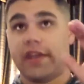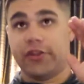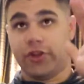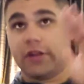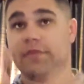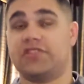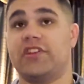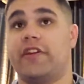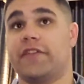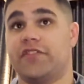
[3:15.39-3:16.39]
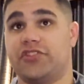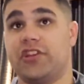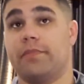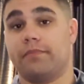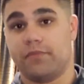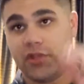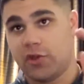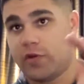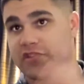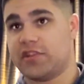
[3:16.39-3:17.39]
and you're gonna be staring at the ship,
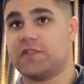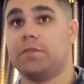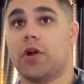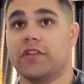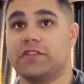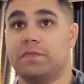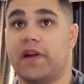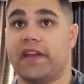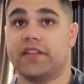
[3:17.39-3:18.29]
USS Marlin Spike.